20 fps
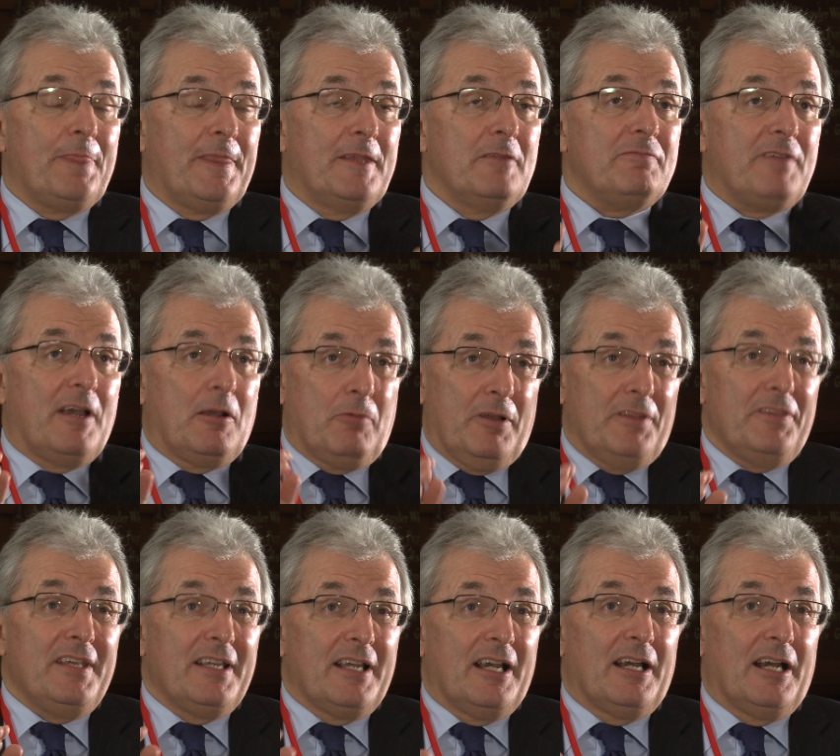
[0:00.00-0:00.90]
And in fact, one
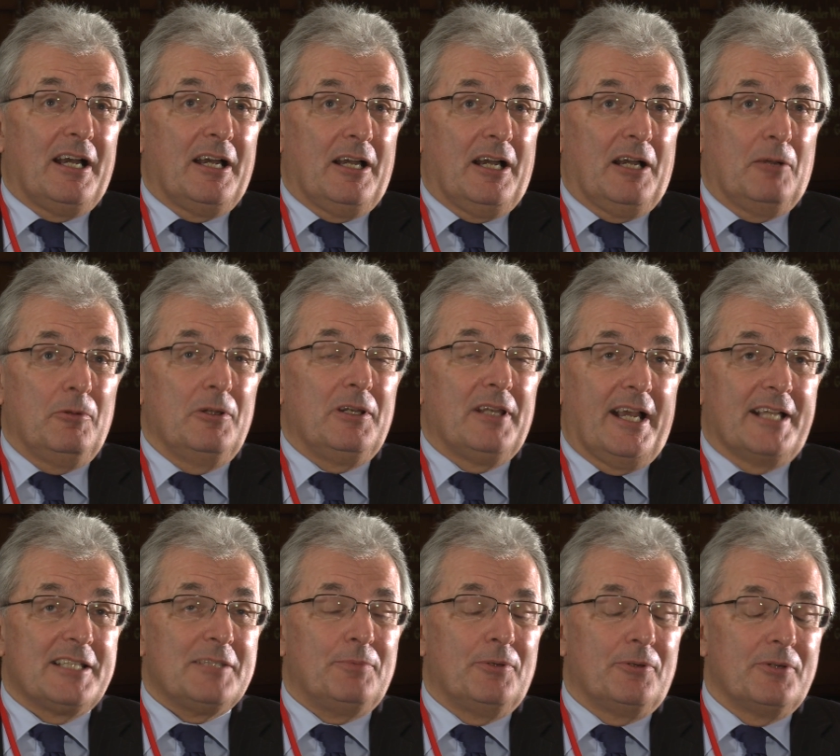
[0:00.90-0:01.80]
thing I, I would
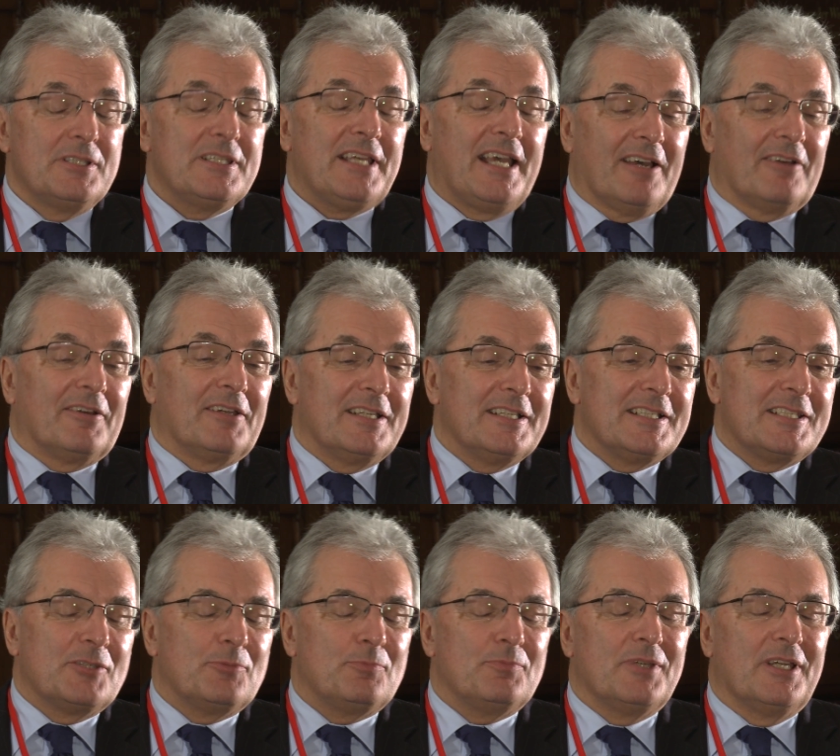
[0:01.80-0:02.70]
like to point out, and
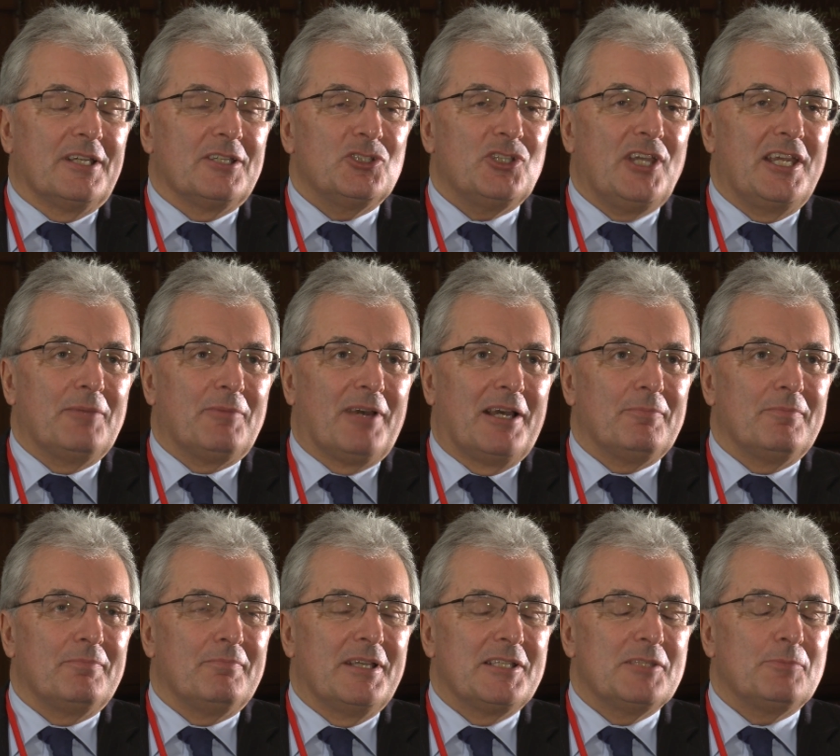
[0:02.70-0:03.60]
it's a, a shame, I
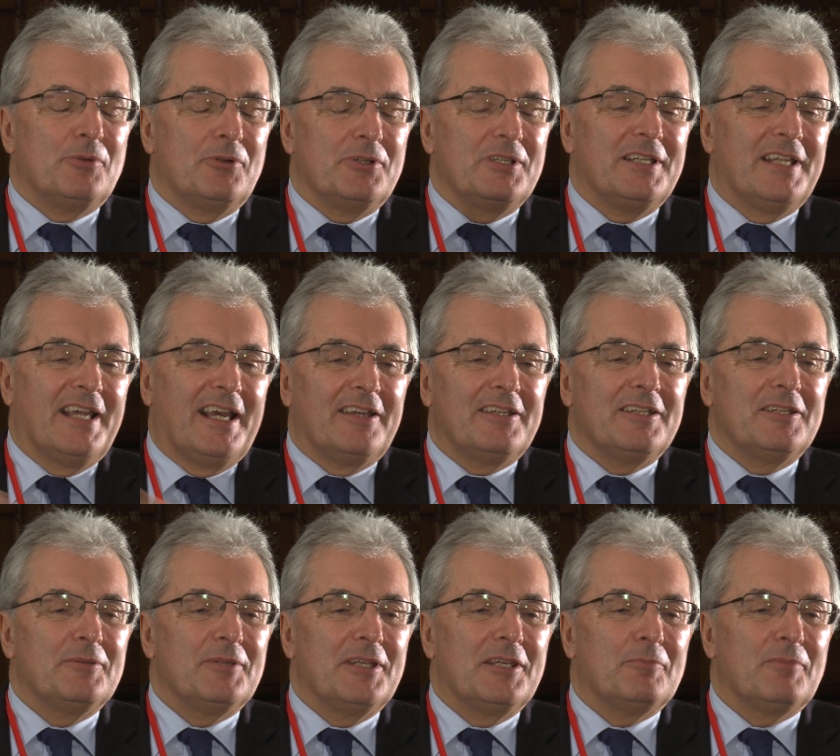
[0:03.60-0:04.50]
meant to point it out
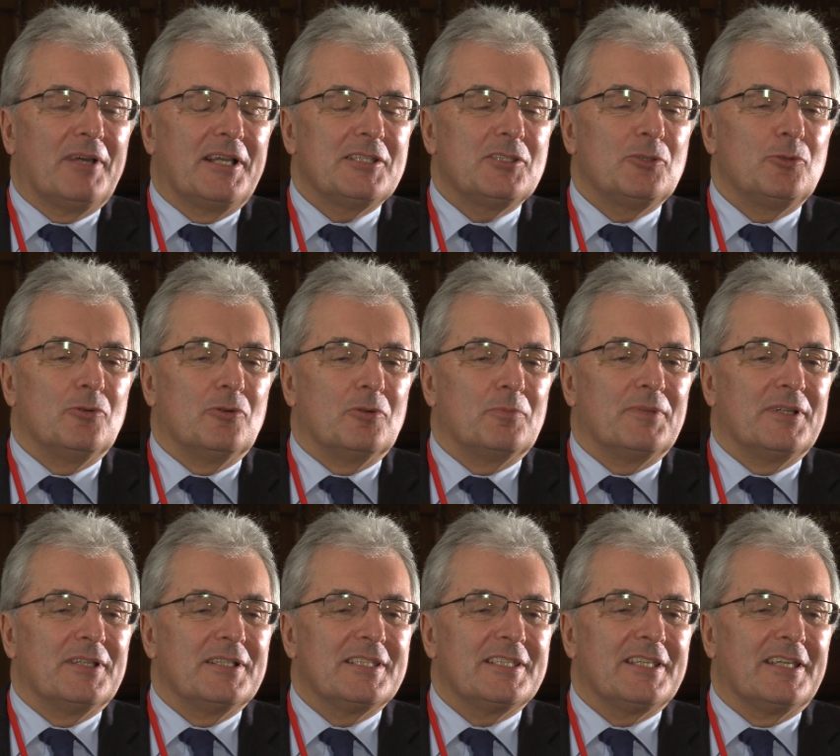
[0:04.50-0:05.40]
in, in my talk,
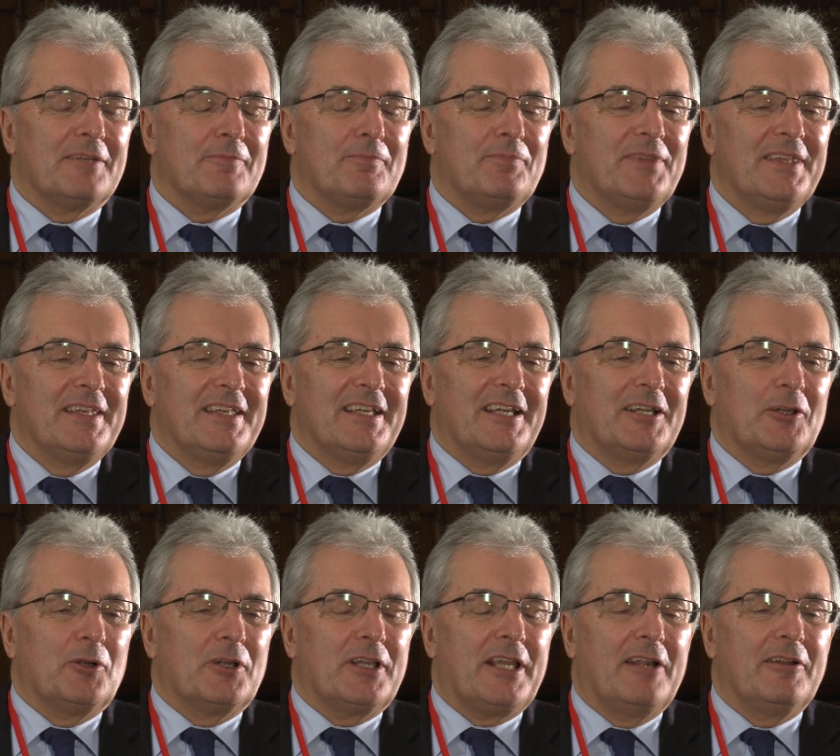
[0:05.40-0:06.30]
but um, I
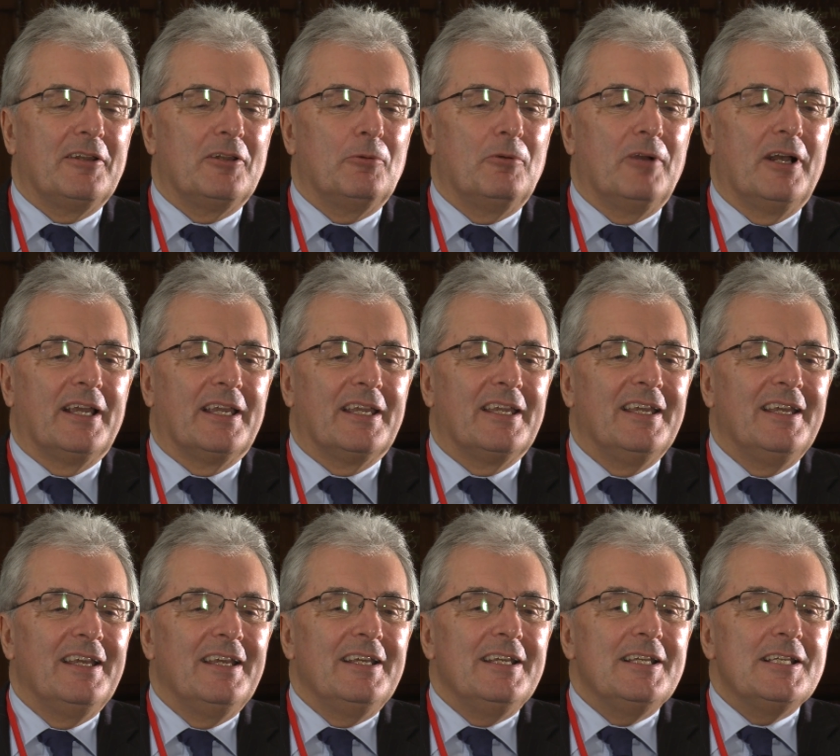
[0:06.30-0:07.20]
got carried away.
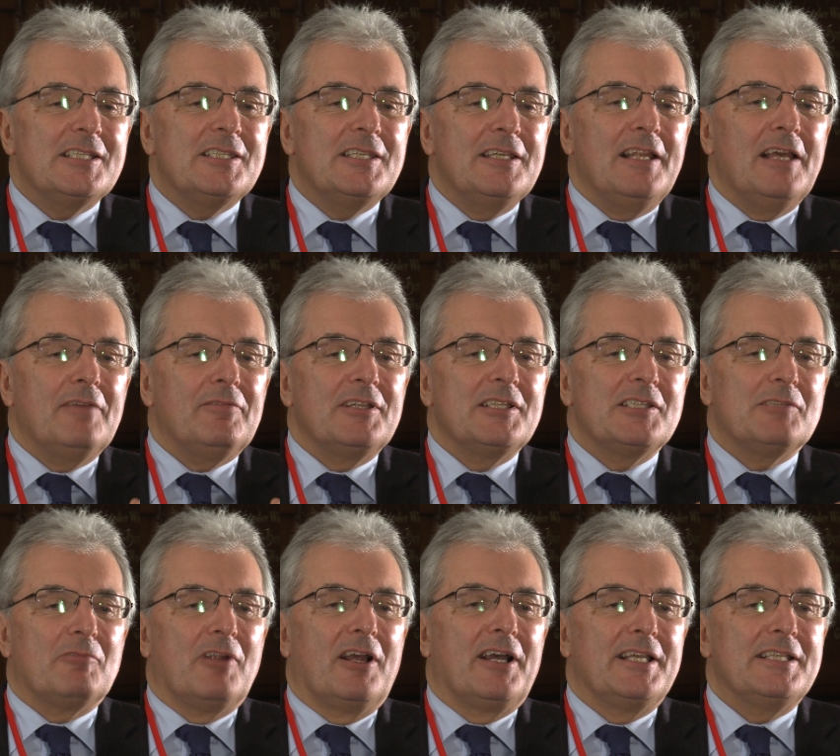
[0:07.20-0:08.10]
Sea level
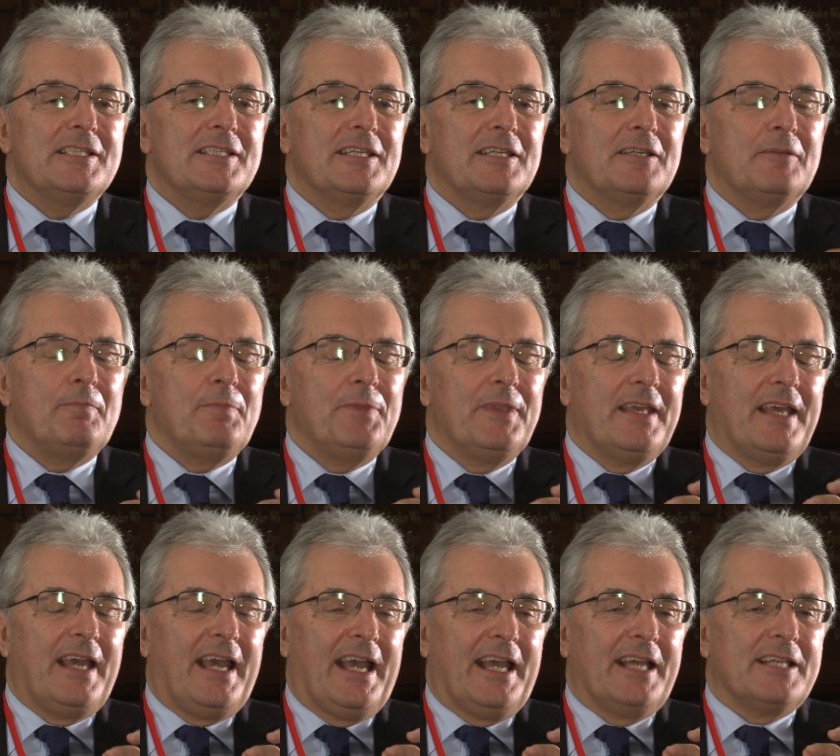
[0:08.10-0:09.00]
is rising
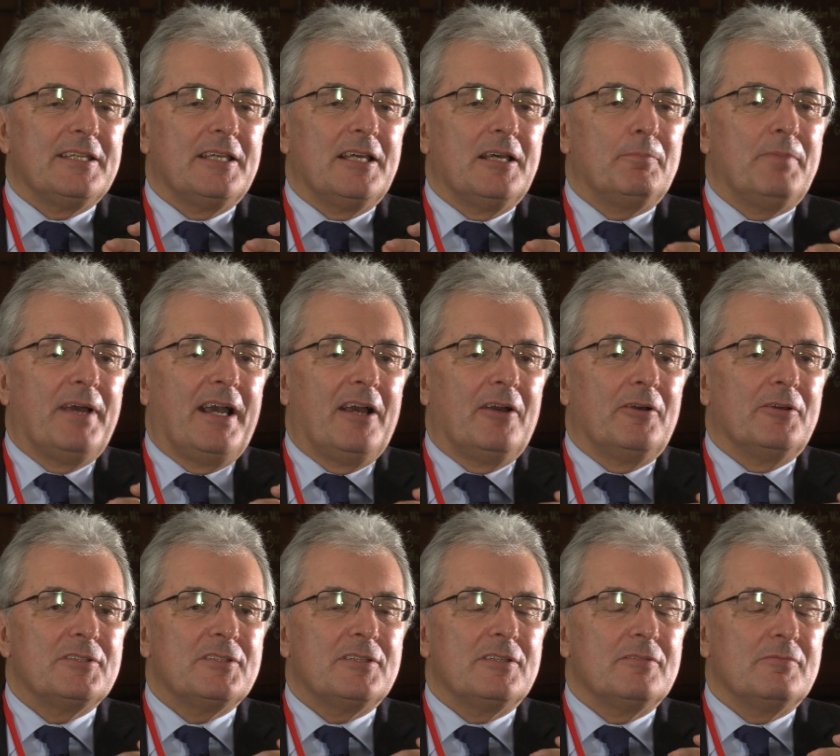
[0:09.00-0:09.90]
at
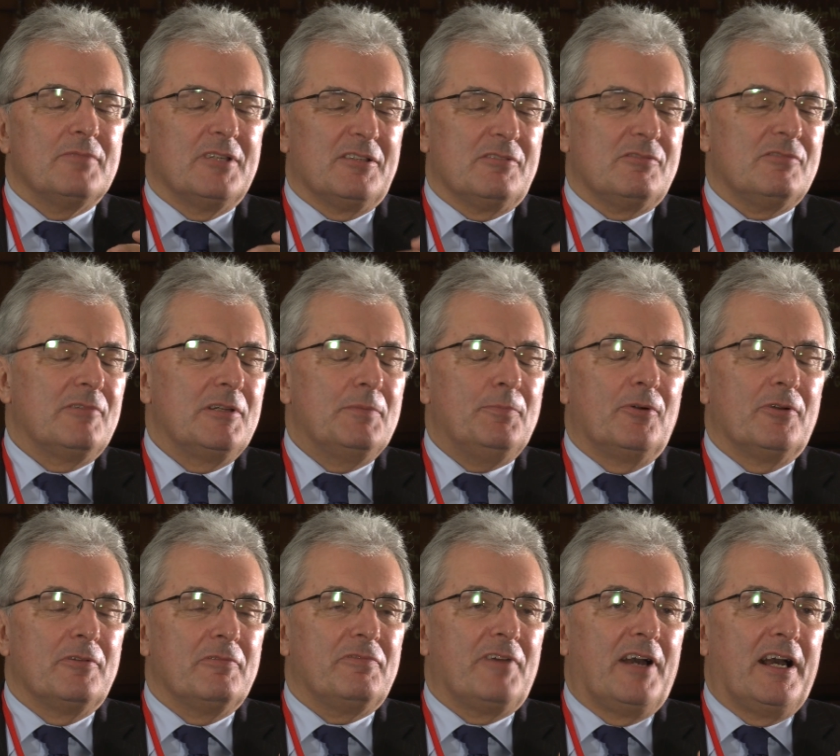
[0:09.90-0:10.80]
about uh, three
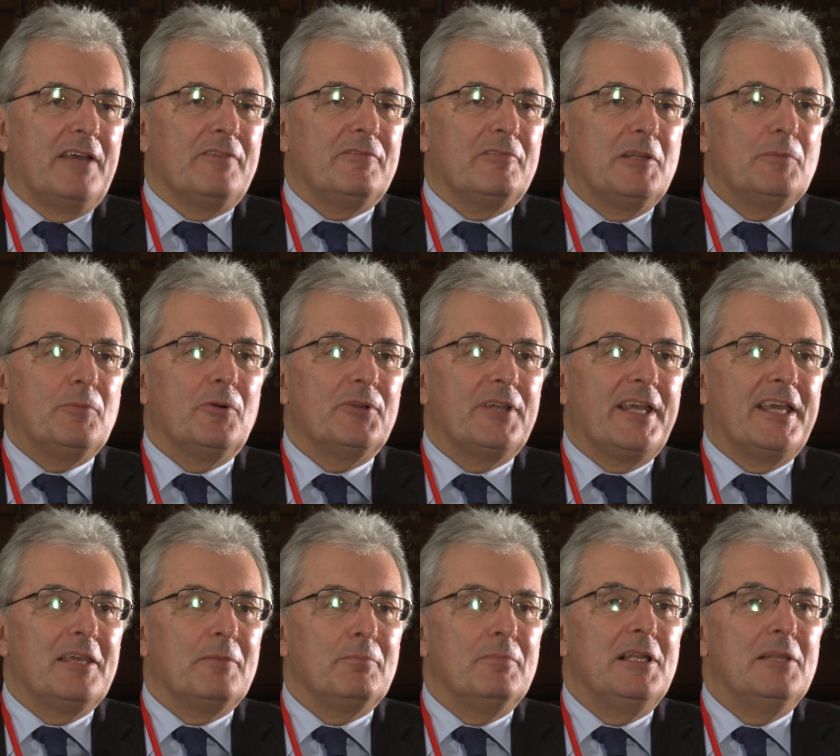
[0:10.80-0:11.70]
point five, three point
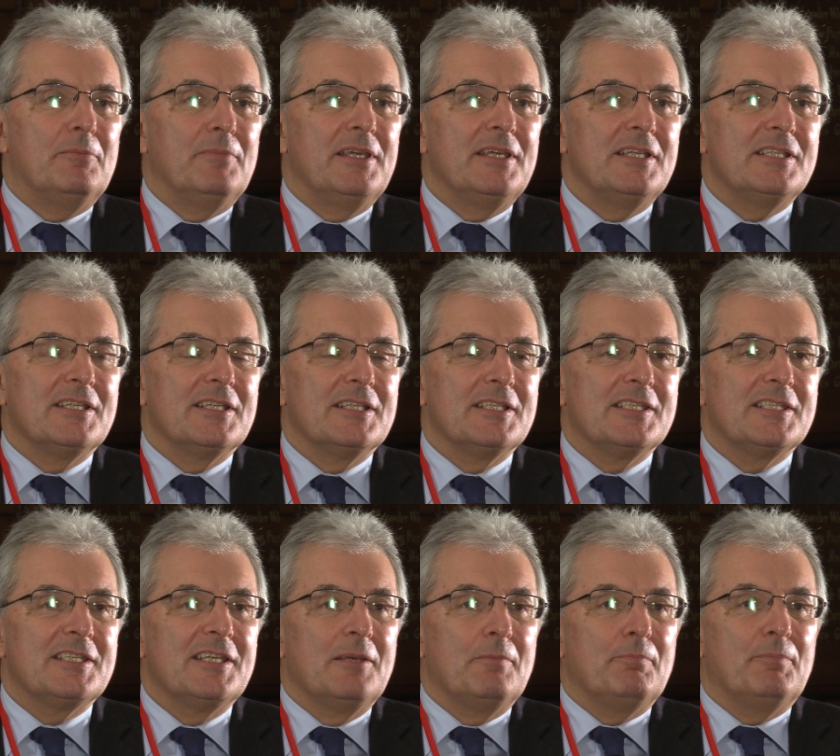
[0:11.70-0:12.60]
eight
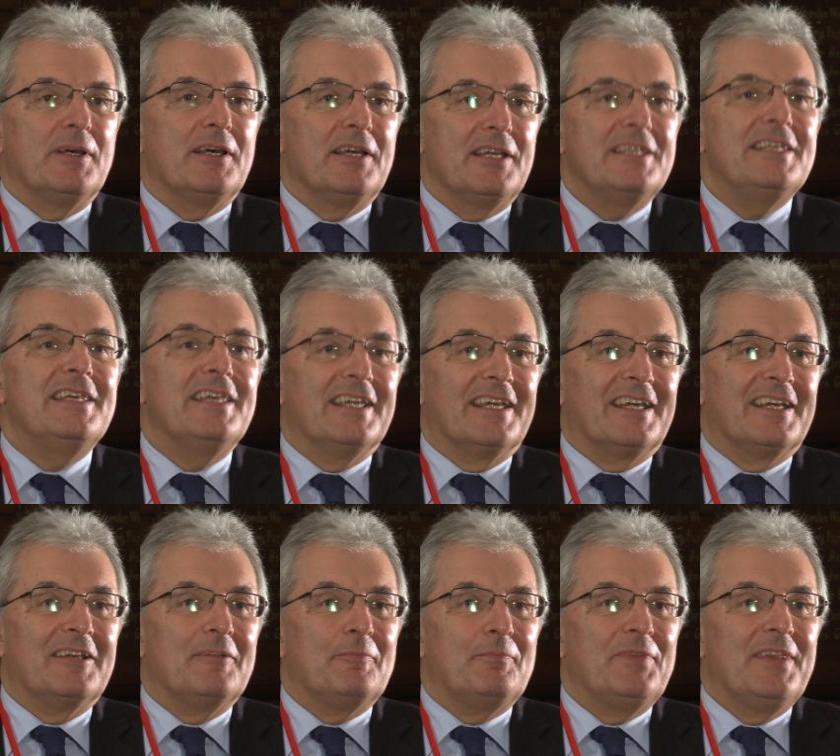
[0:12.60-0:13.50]
millimetres per year.